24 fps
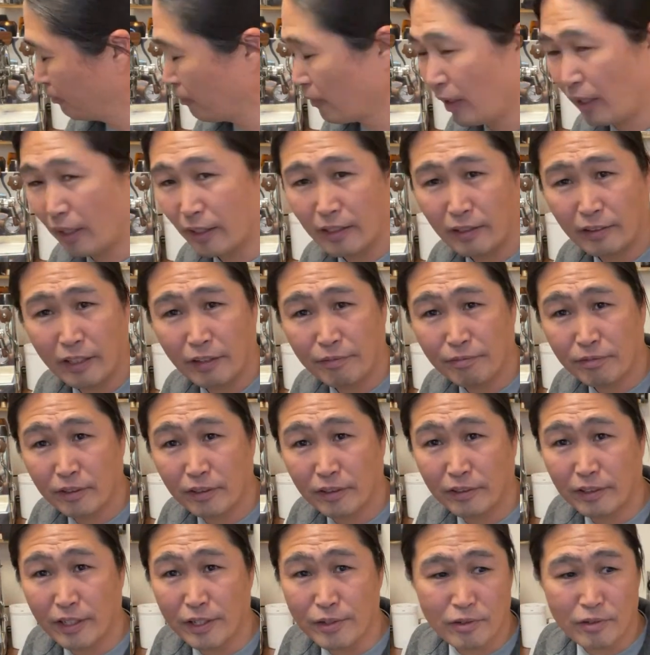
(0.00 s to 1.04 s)
I can definitely
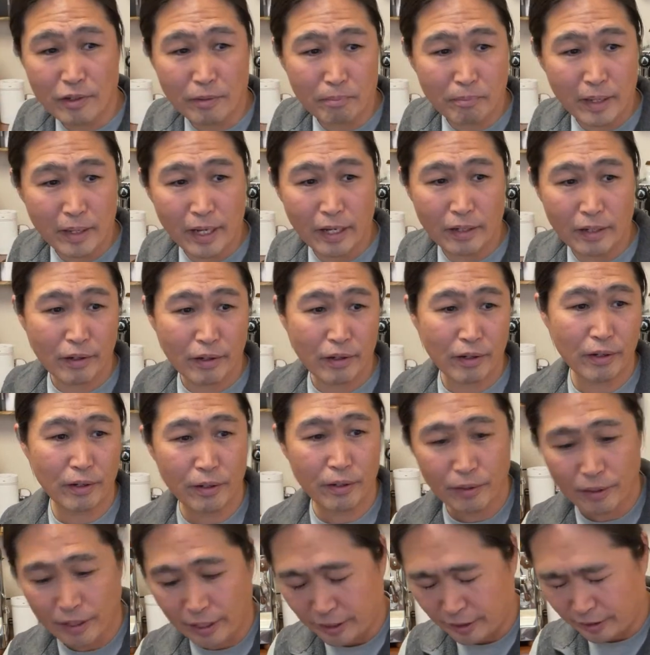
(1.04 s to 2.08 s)
taste the
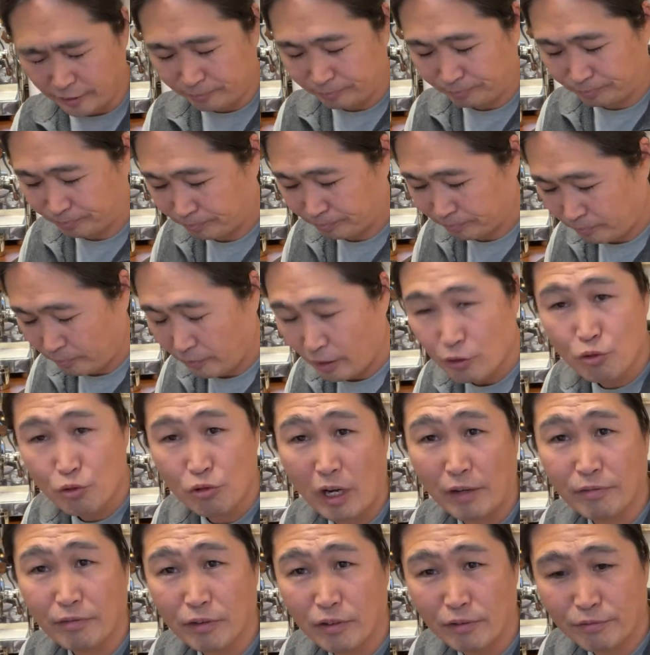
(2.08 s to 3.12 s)
mango and
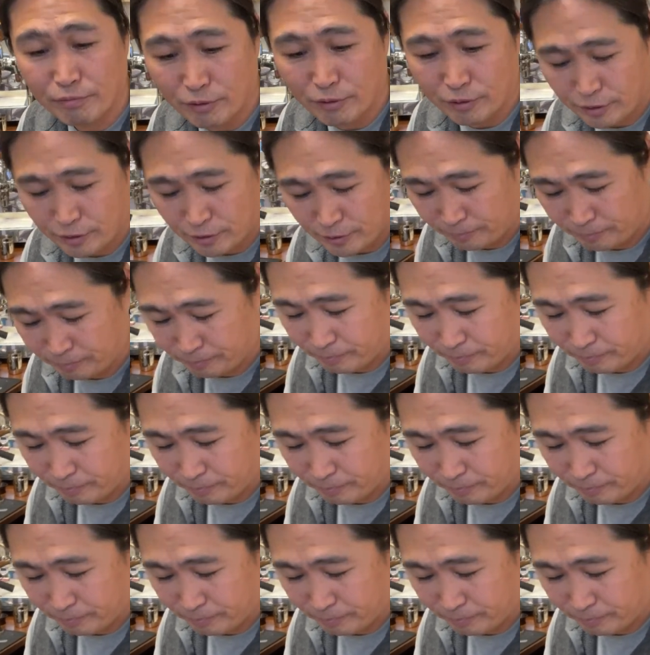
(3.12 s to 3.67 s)
tropical fruit.